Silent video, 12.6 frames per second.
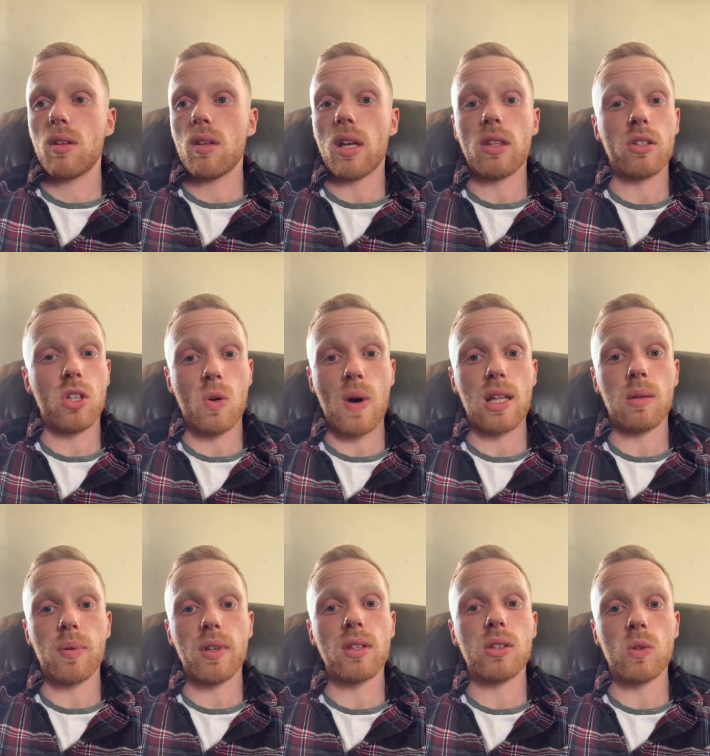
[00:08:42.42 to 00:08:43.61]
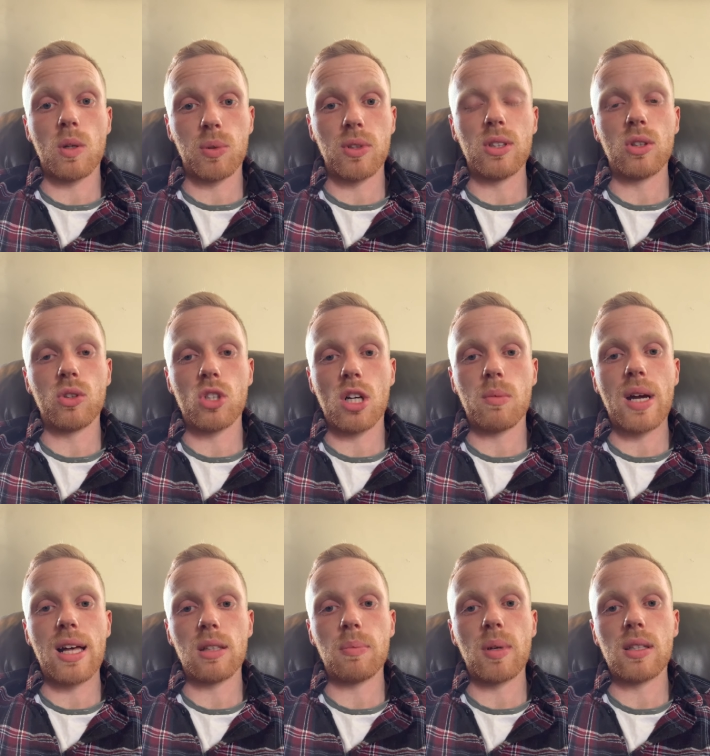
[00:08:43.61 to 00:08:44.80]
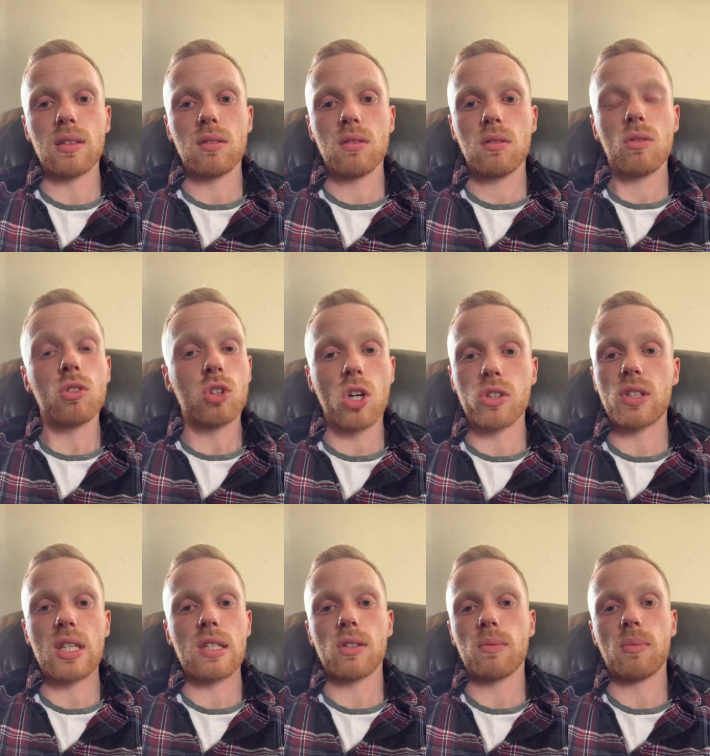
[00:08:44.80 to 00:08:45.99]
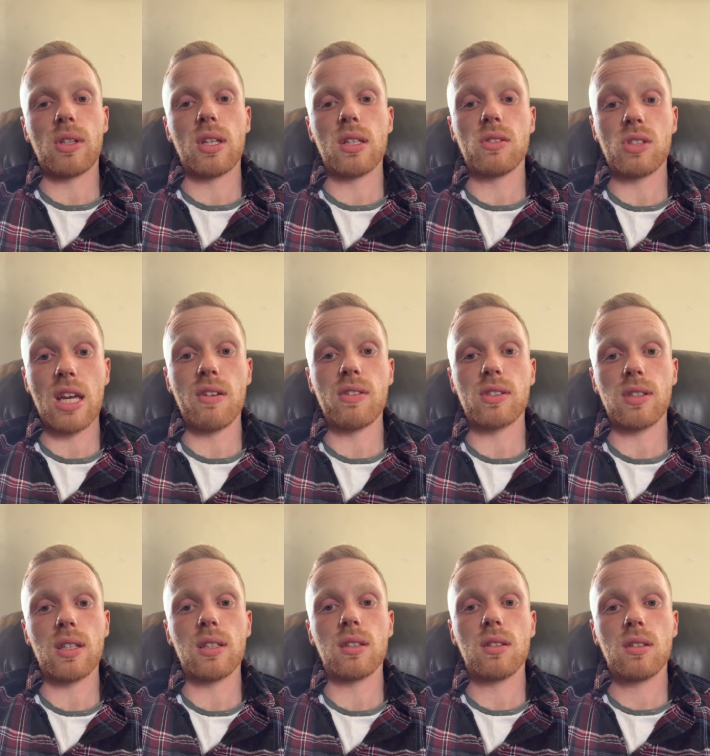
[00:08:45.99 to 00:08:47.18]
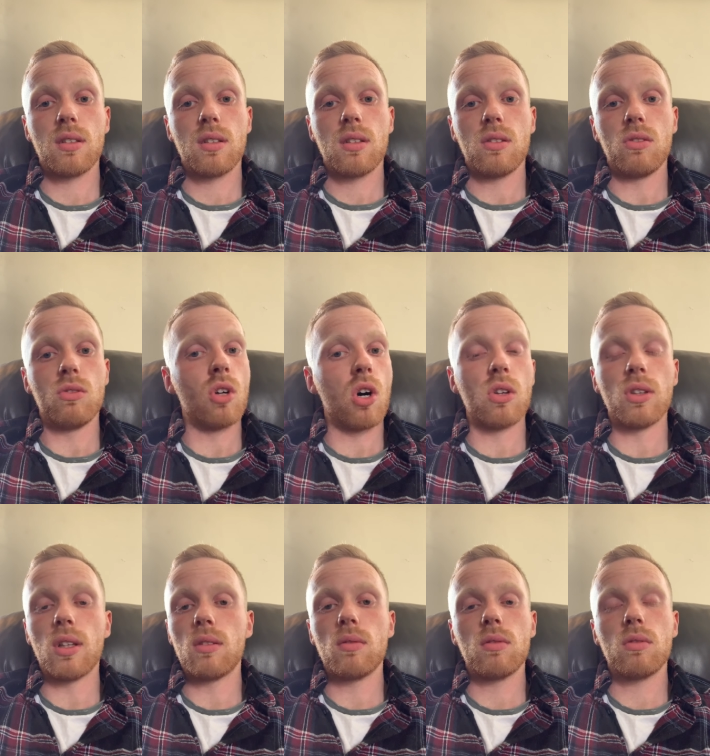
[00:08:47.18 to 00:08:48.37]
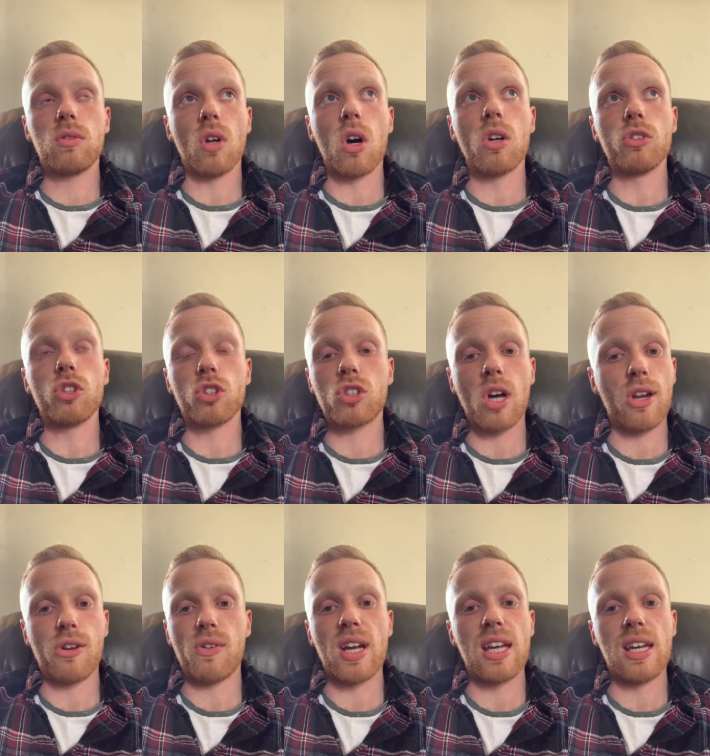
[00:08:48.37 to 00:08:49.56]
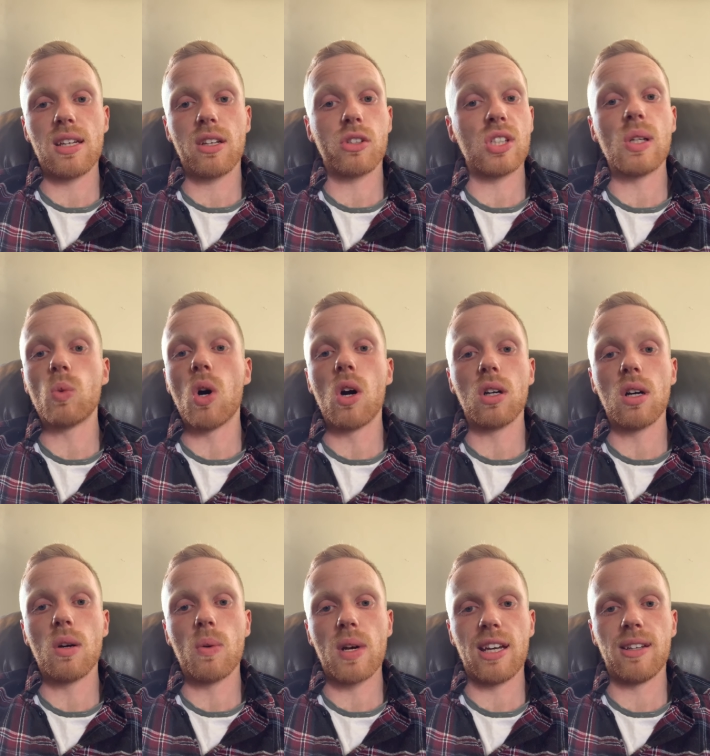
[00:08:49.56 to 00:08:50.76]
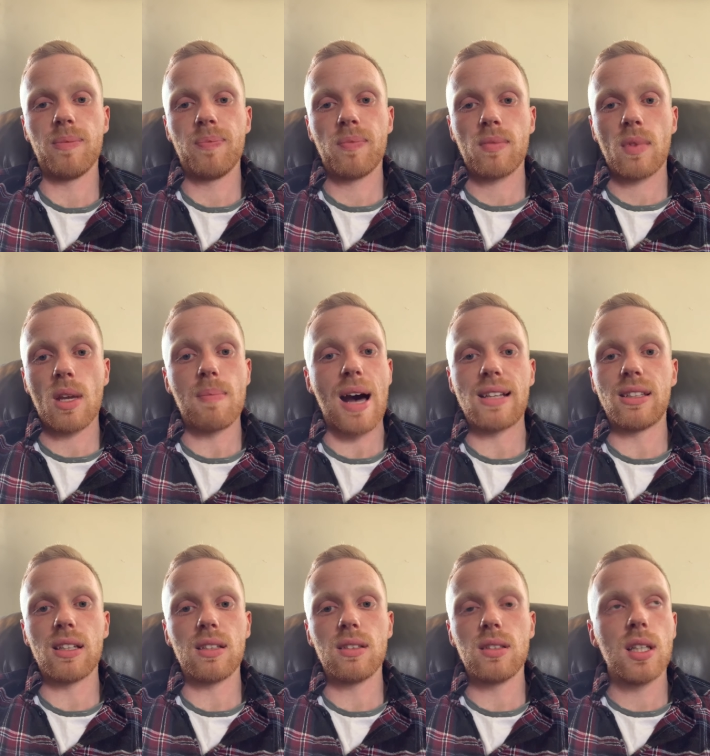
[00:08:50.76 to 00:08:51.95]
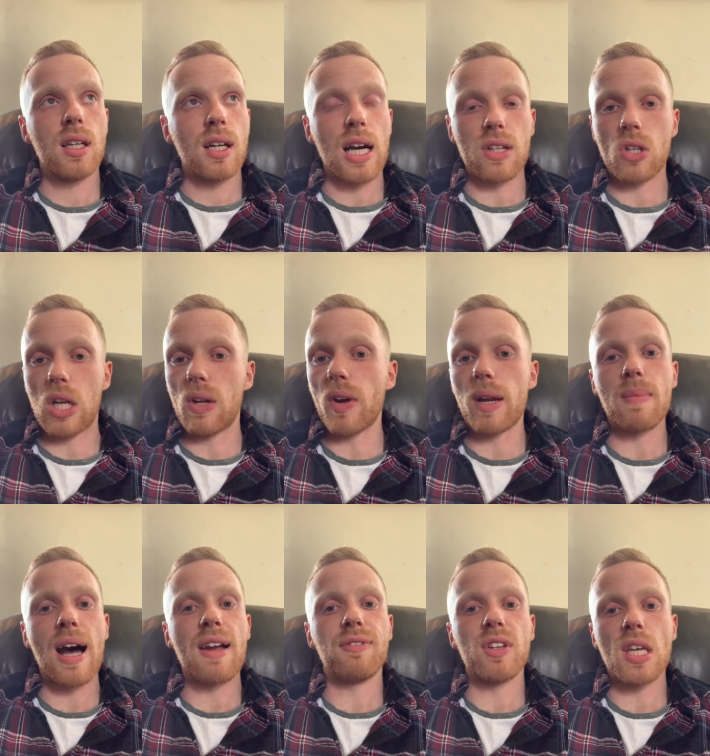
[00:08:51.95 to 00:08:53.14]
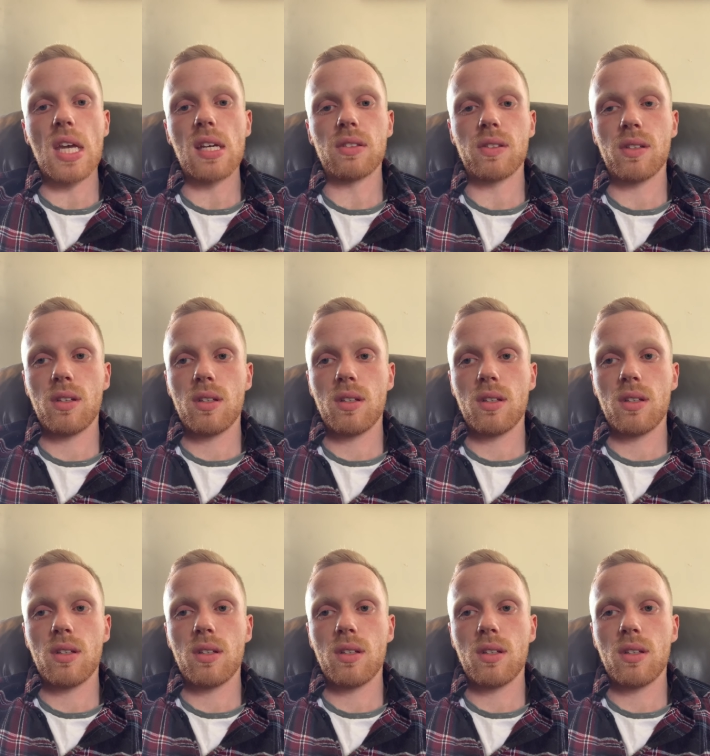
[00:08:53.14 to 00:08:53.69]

And they do help, and they do a bloody good job at helping. Go see somebody. Seriously. Don't just tolerate it, because it won't go away. Mine didn't. I tolerated mine for years.